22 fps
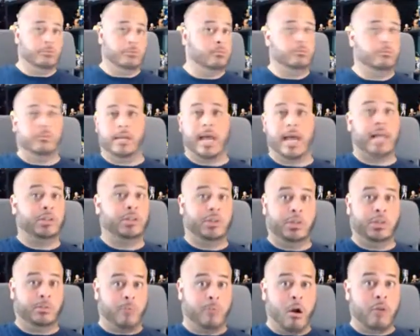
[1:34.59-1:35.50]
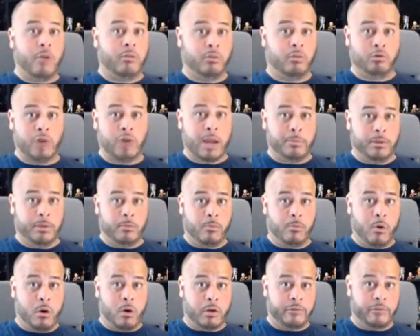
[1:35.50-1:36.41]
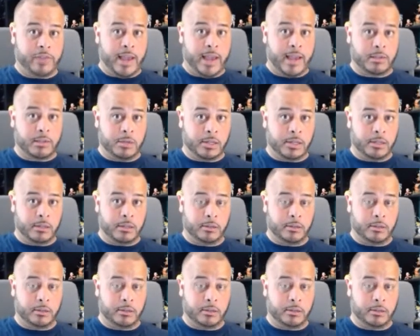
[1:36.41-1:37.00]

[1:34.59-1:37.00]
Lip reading: That's just Marvel dropping the ball, if you ask me.